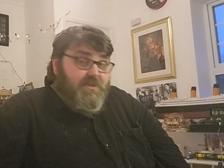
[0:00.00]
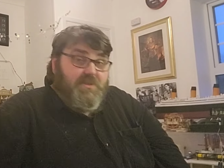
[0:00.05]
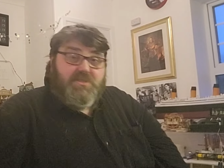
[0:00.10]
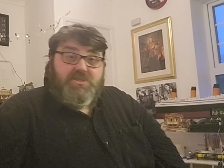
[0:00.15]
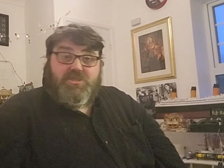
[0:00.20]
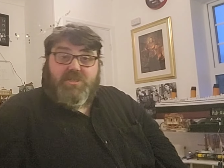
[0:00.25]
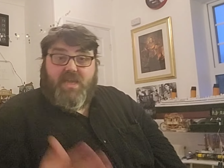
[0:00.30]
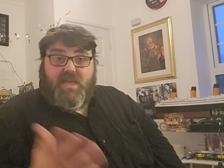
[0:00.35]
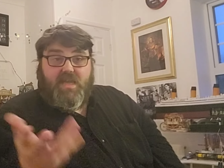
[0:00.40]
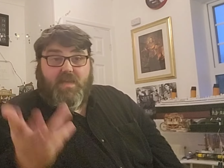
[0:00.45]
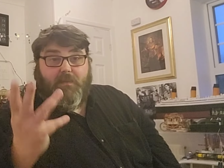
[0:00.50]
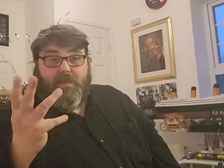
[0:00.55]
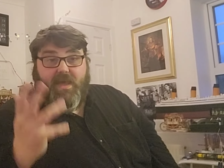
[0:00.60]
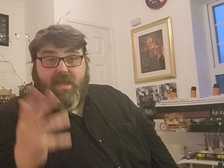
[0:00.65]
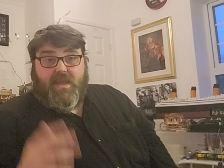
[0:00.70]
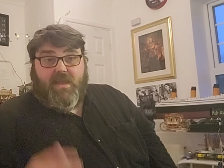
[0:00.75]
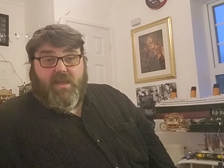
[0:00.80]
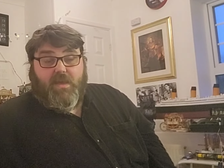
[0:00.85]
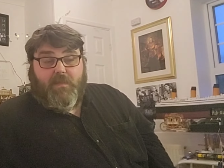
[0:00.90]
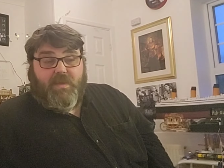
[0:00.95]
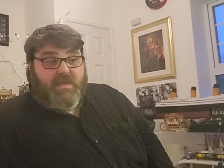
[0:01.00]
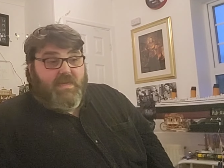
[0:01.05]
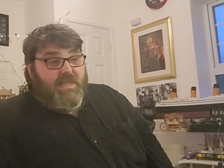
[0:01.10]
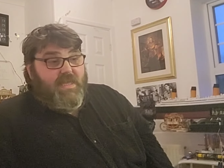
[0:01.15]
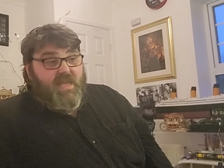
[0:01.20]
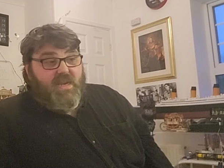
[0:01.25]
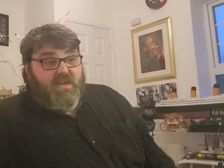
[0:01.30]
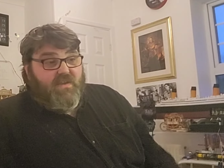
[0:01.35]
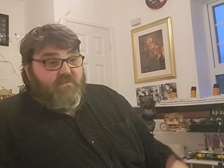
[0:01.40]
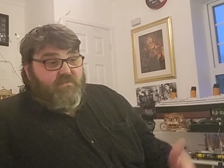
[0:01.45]
So check them out. I mean,
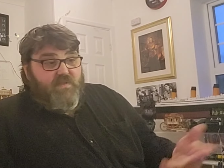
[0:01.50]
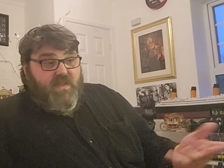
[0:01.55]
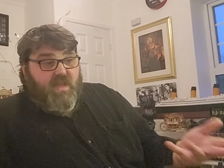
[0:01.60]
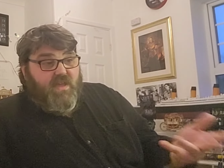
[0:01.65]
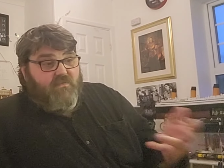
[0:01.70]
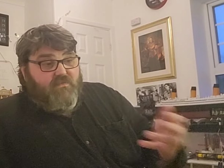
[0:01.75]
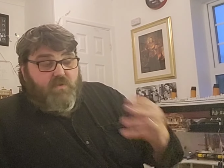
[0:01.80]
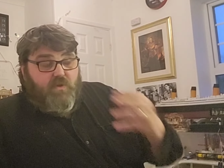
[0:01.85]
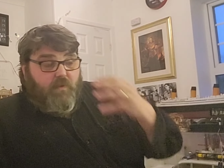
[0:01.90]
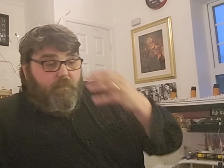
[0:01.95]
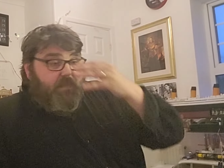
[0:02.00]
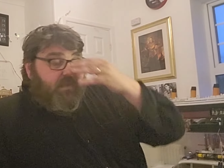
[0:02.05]
again, I've not